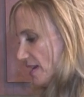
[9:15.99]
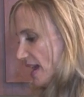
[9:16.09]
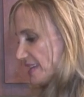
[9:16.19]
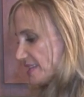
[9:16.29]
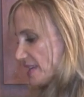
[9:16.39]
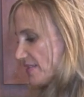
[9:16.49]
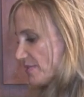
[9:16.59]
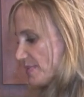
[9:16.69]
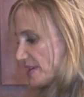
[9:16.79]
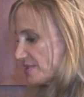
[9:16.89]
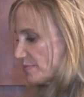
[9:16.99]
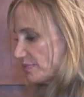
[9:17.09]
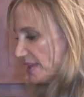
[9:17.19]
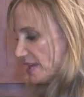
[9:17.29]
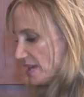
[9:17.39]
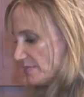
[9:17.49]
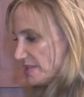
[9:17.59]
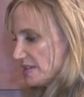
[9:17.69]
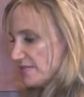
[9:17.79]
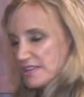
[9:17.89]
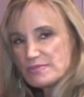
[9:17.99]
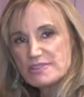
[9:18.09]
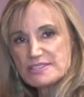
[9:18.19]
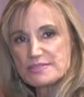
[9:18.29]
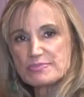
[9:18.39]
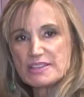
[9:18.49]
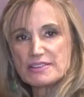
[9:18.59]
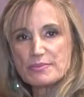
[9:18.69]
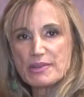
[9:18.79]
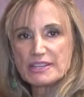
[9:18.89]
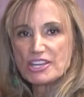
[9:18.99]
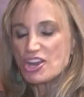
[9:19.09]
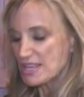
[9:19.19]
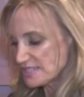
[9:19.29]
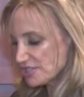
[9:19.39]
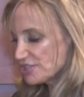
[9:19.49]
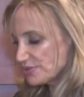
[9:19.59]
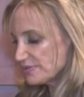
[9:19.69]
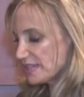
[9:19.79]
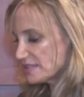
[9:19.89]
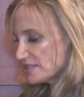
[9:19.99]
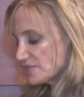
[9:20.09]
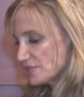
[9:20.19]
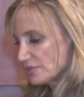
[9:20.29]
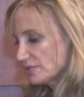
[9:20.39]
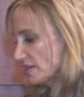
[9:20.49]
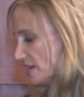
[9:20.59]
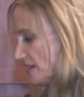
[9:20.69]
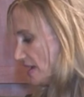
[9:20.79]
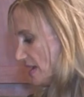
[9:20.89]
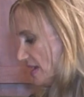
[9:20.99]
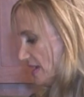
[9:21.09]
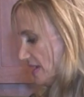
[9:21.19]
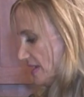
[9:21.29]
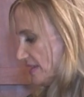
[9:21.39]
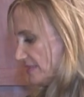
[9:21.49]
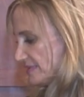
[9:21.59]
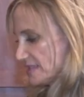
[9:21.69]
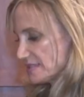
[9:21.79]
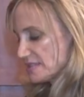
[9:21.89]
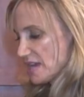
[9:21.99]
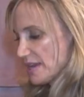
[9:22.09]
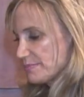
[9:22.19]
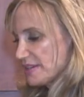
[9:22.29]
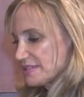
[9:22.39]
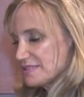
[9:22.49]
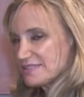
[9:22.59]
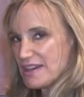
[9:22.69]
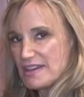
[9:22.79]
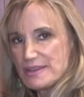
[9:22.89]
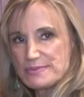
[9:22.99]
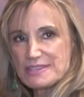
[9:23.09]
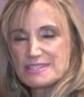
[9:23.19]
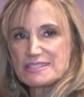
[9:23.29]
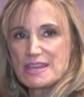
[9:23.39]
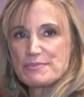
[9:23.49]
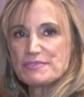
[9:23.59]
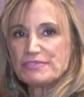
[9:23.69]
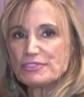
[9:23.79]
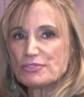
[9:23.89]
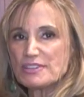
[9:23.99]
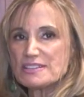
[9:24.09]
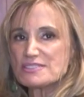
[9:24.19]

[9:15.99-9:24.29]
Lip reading: I did have a basil plant. How many have had a basil plant in the backyard? That's a good thing to do. This time mine died because I'm in Florida.